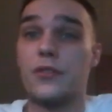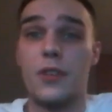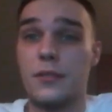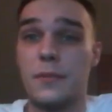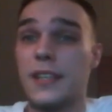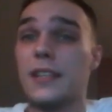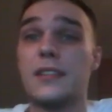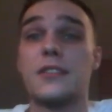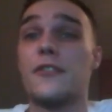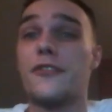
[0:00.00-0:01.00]
Trust me, it
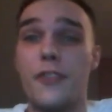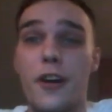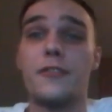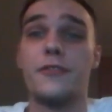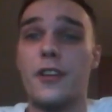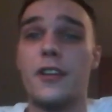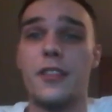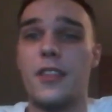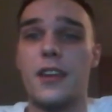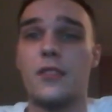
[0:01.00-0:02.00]
is a fun
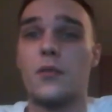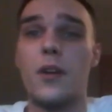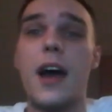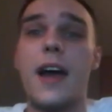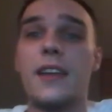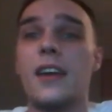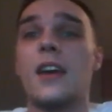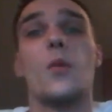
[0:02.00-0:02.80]
thing to ride